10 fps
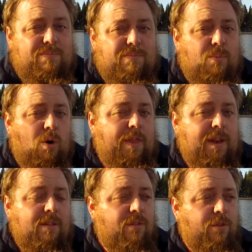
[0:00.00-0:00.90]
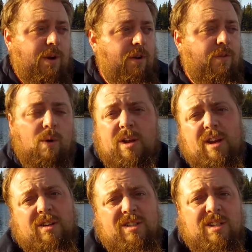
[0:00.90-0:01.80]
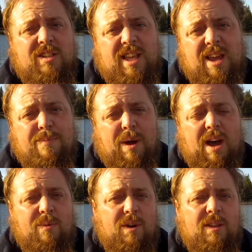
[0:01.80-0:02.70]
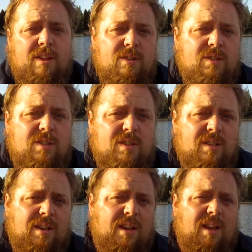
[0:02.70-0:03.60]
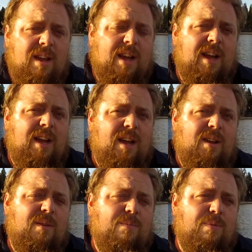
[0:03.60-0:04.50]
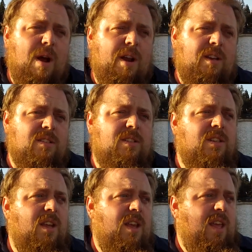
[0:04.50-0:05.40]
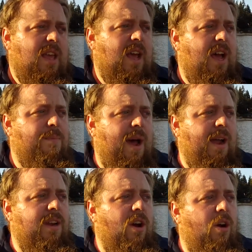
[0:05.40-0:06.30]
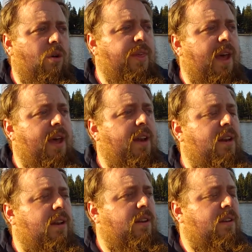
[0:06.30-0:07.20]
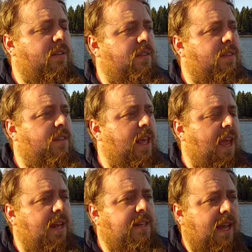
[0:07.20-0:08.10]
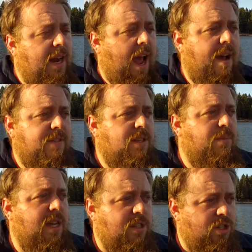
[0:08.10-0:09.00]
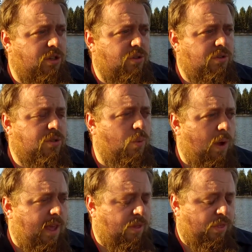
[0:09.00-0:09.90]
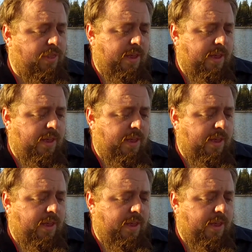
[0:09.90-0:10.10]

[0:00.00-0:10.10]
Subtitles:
more than 3 or 4 years since they bought one of those products. I know that they did have some issues with